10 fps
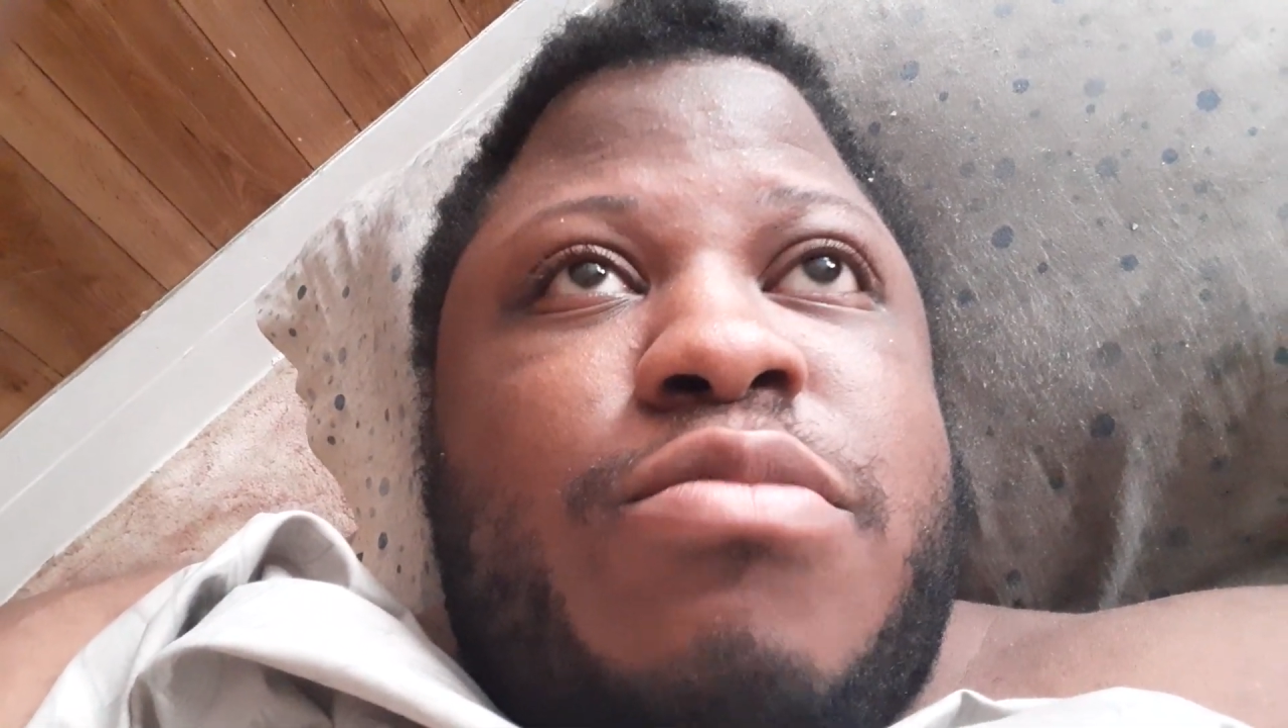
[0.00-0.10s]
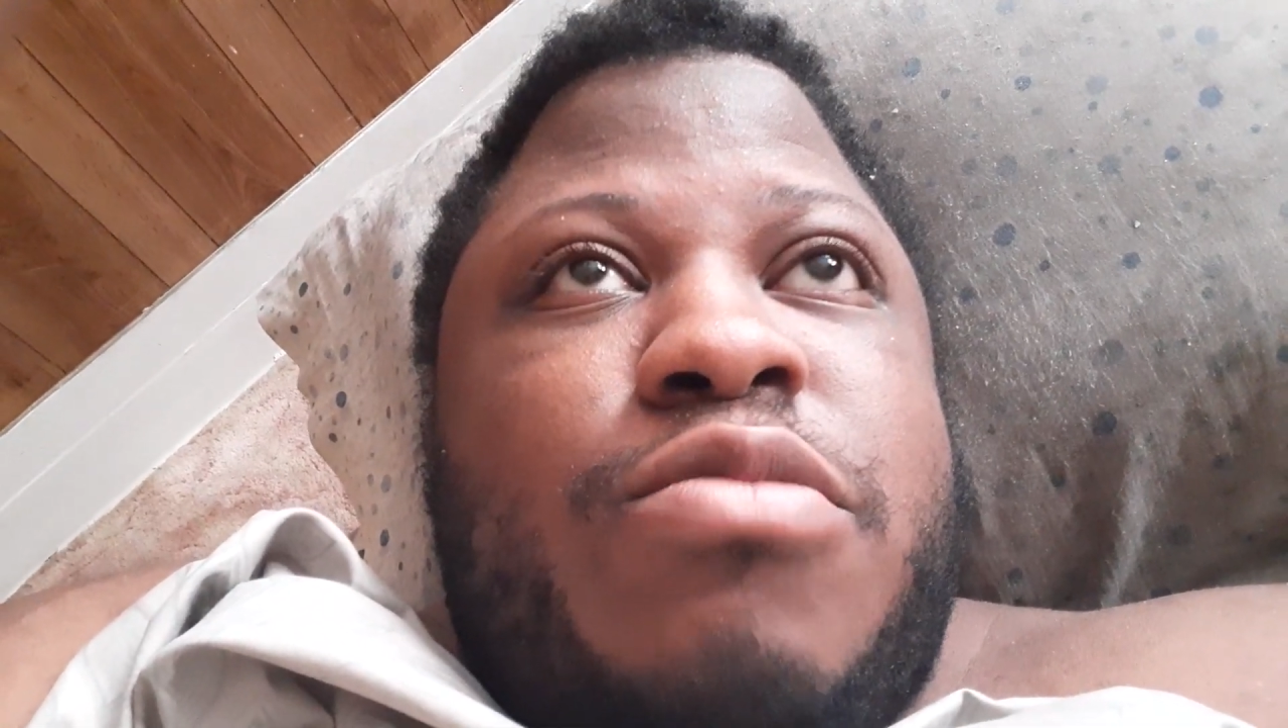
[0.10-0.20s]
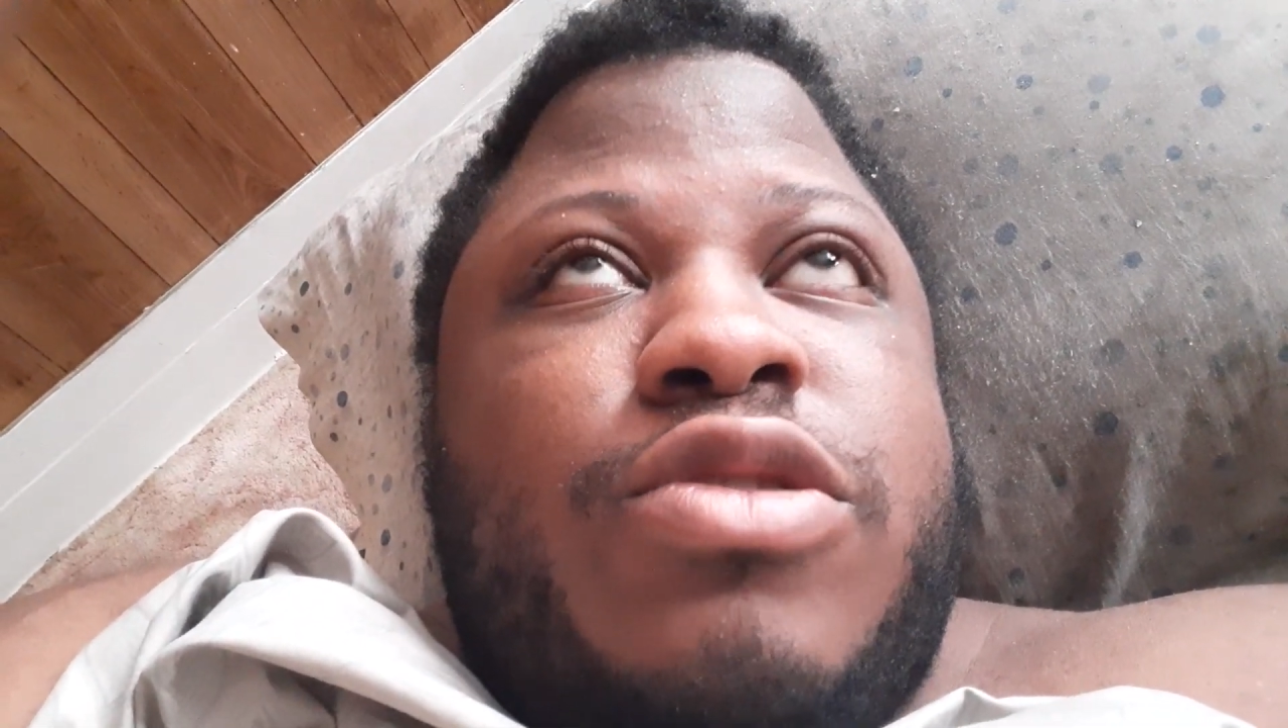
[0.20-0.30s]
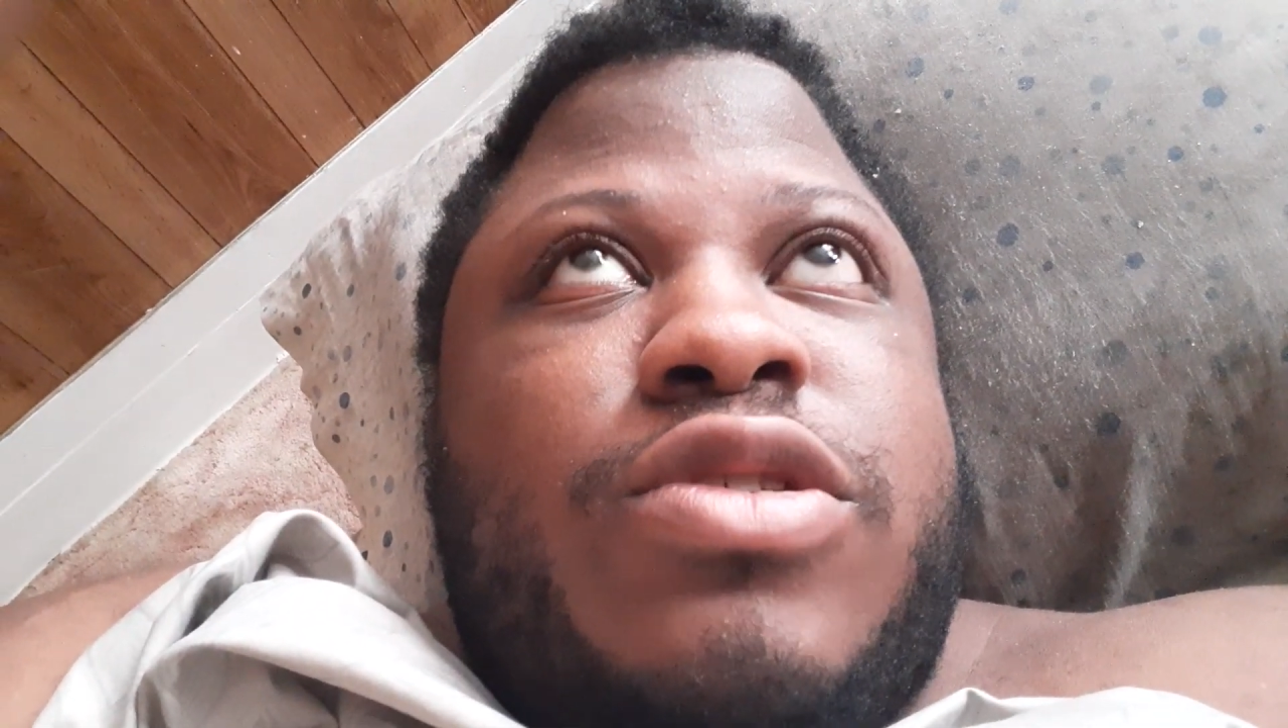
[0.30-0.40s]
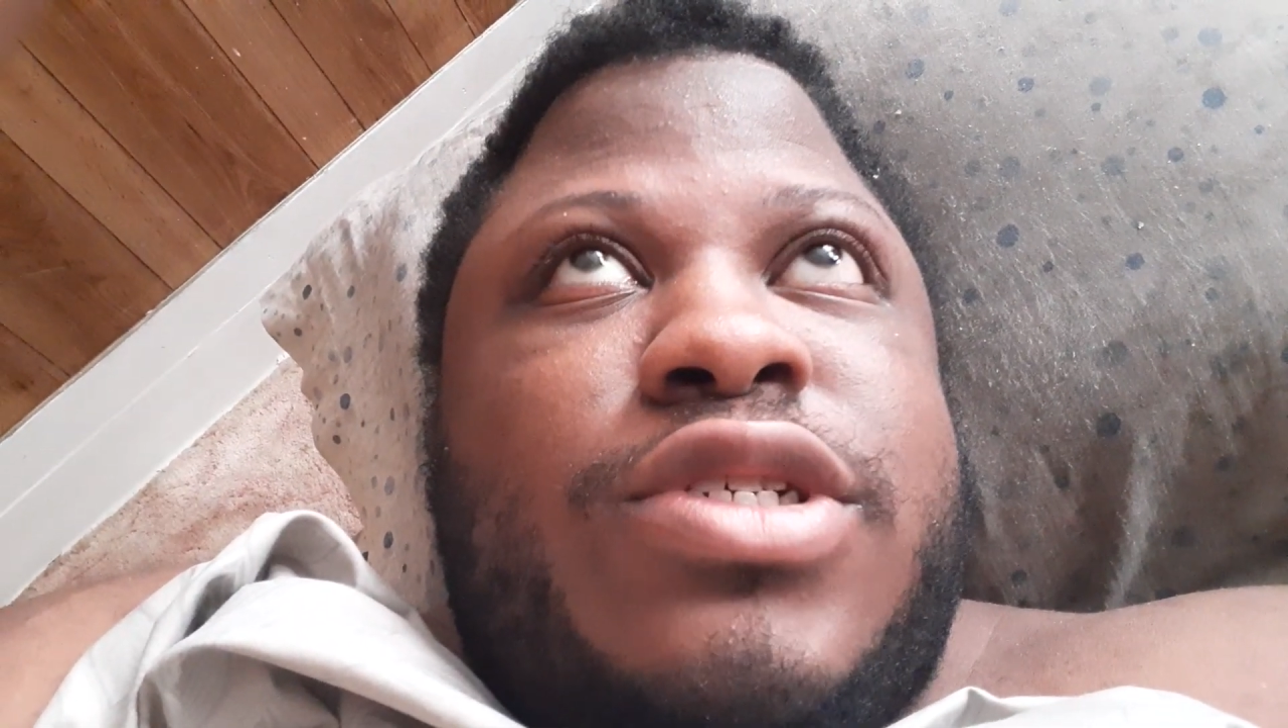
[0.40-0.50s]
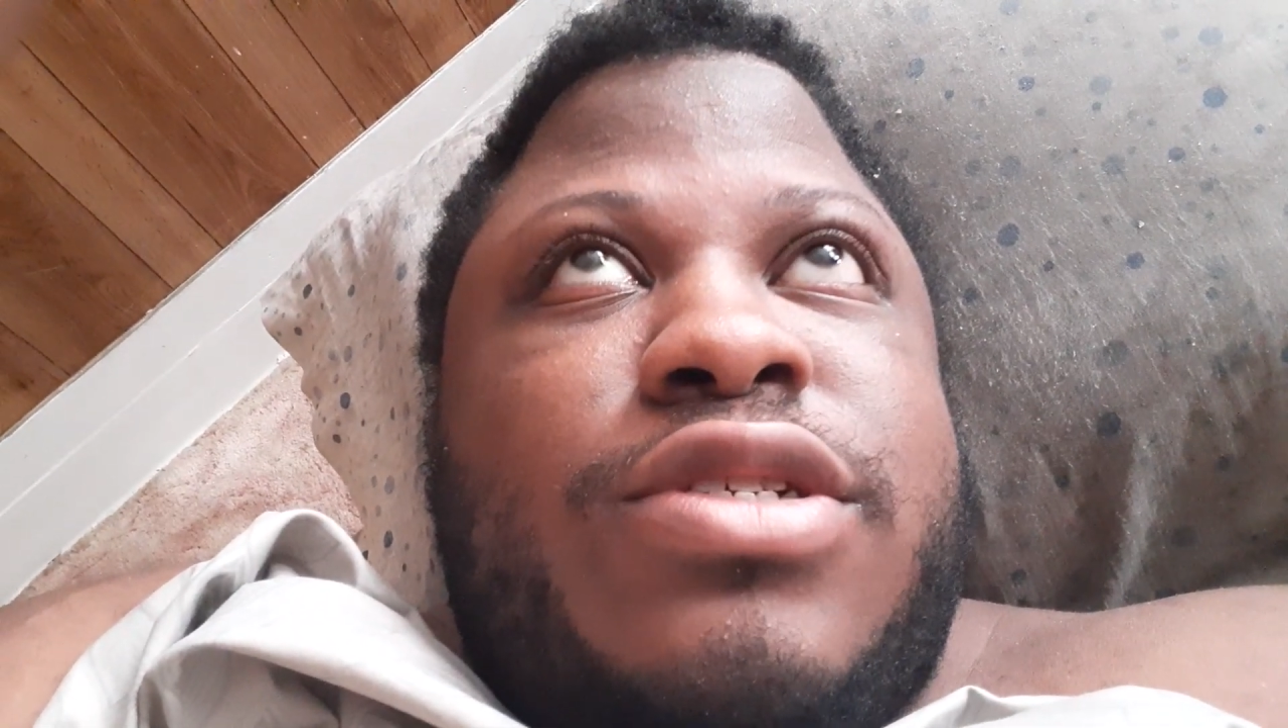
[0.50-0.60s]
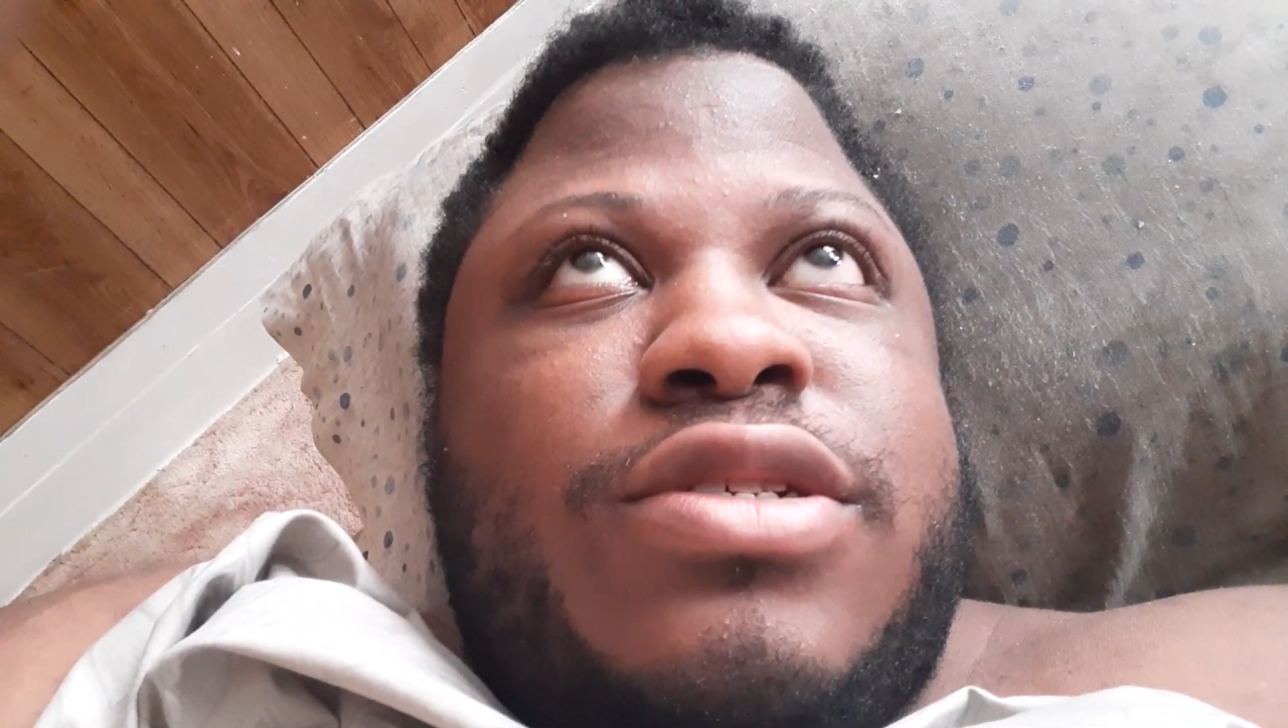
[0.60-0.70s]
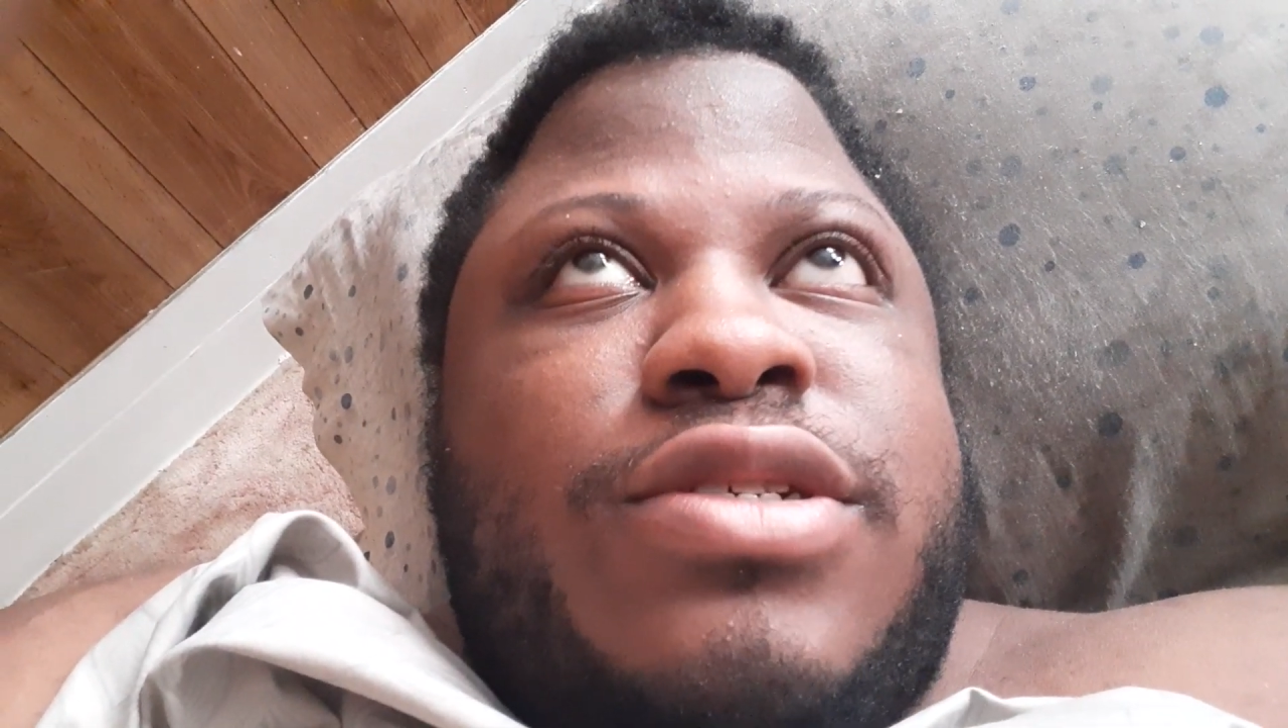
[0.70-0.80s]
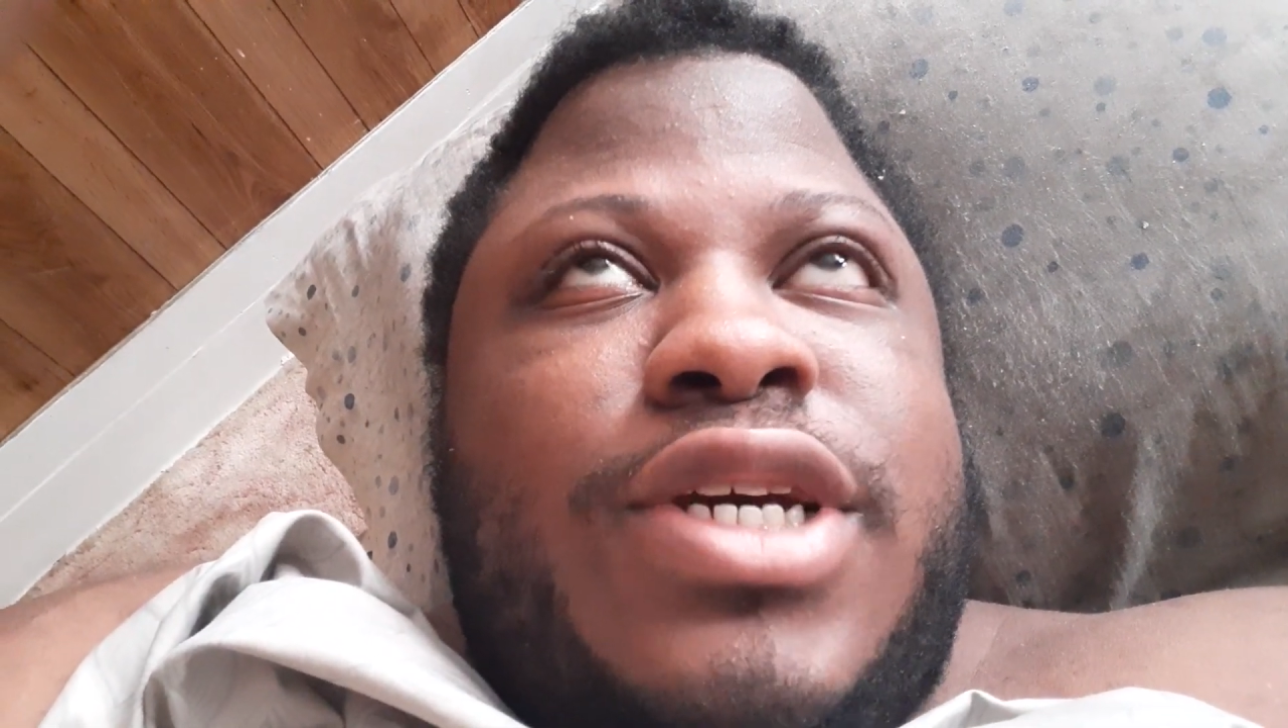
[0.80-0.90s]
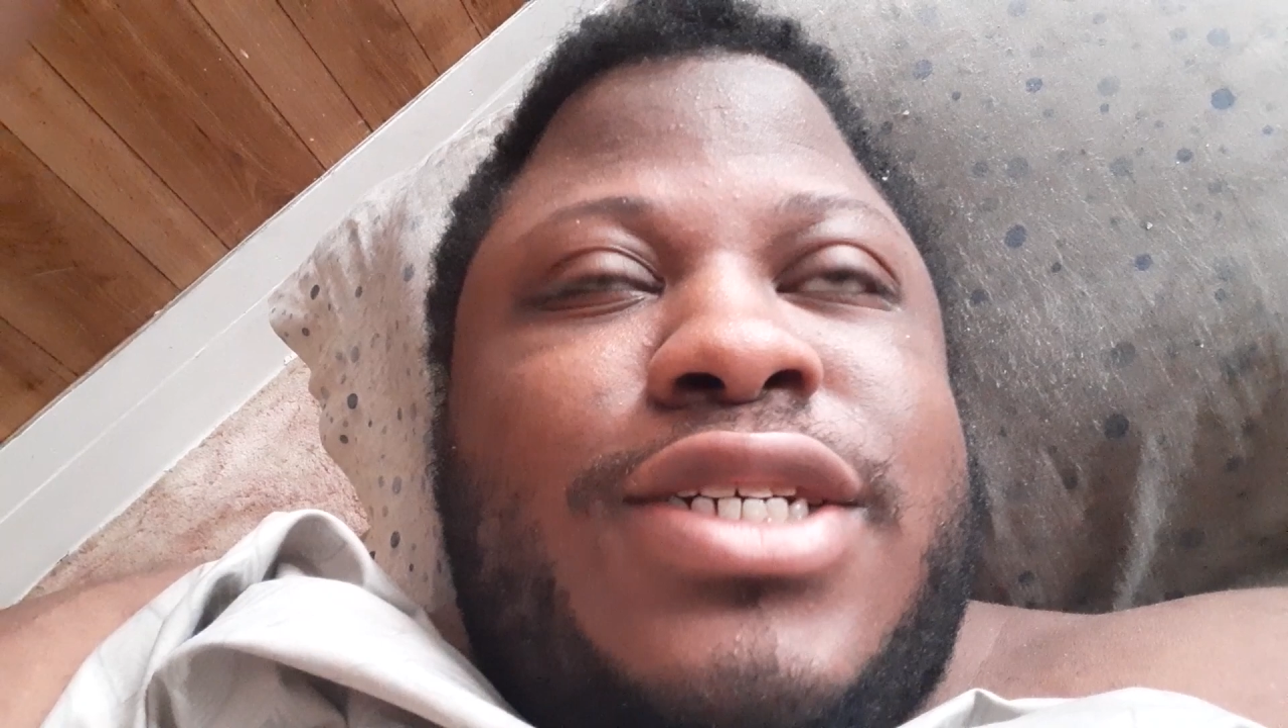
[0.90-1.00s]

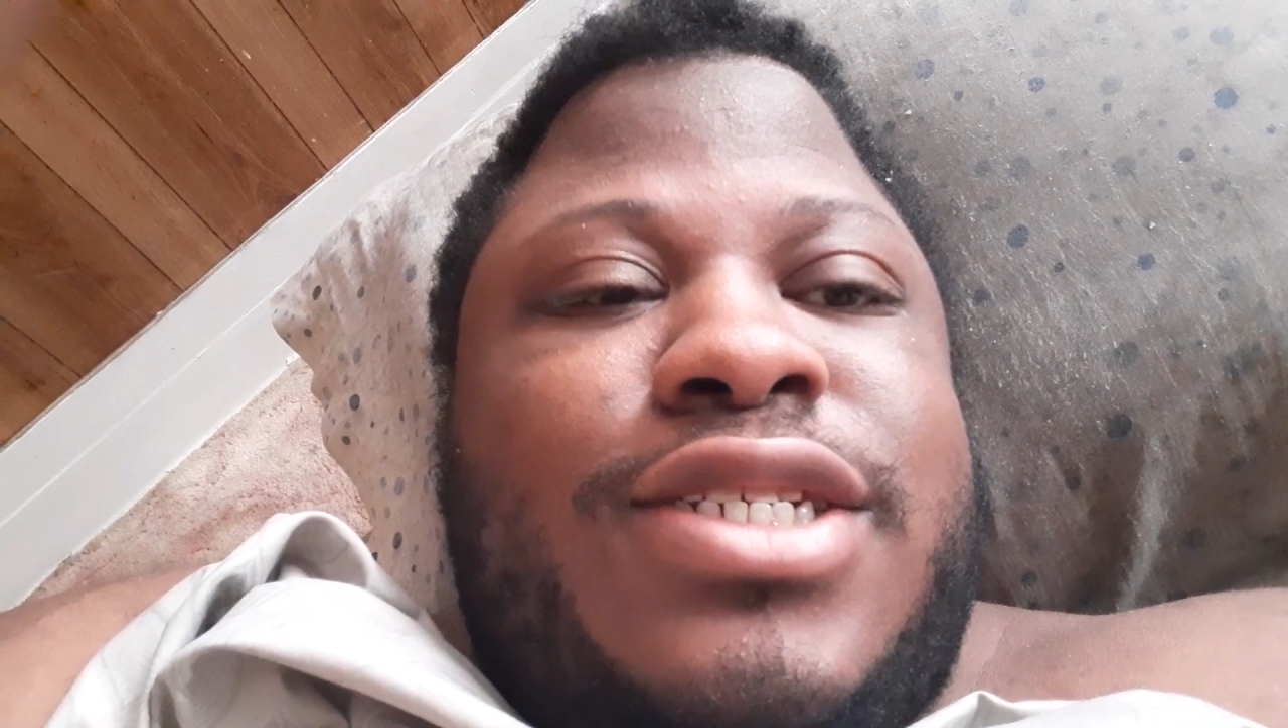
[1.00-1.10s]
Mushoku